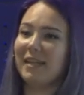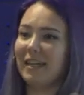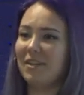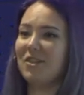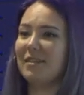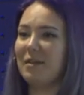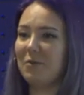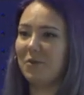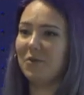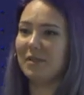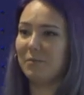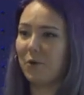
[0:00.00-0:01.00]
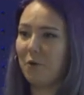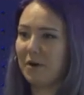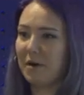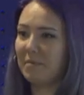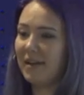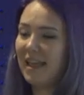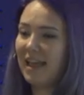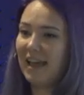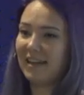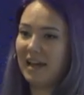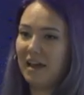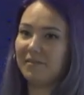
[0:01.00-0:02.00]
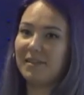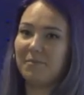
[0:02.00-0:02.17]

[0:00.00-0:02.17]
they can just download the program and have